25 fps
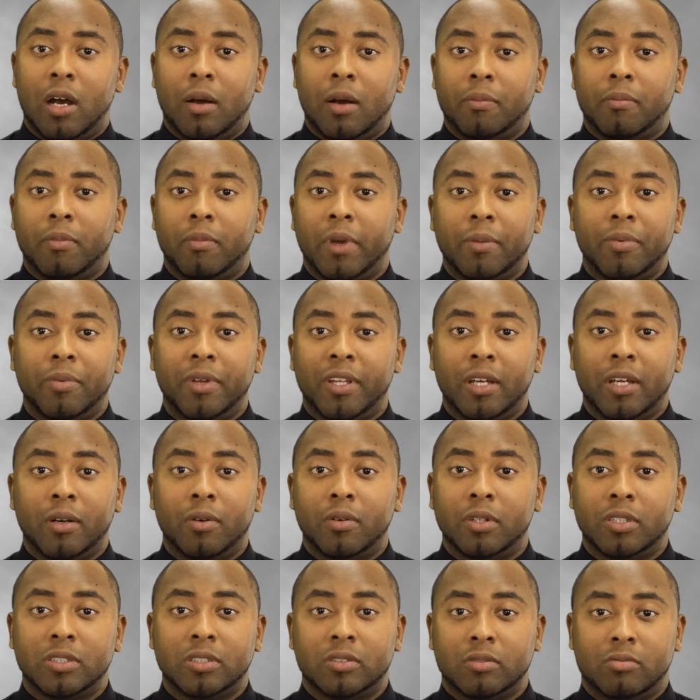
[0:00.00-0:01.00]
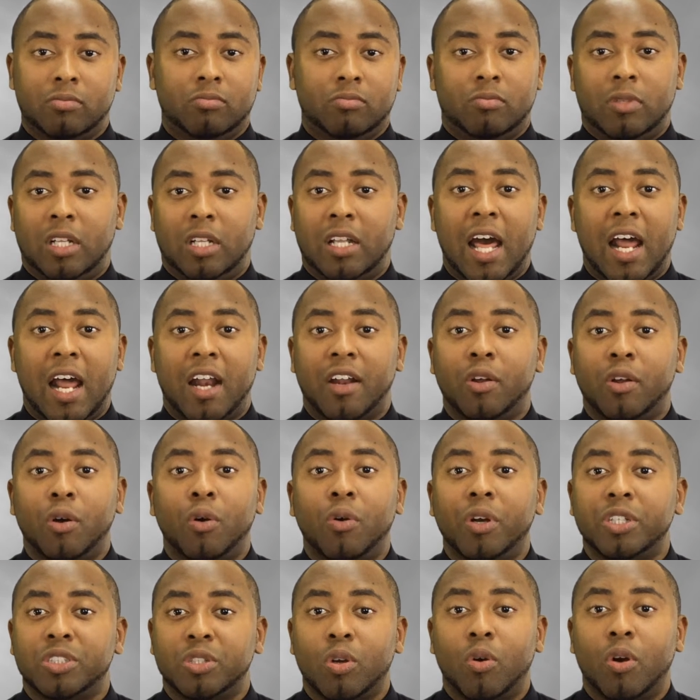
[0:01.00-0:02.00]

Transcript: Maybe there was a lot of noise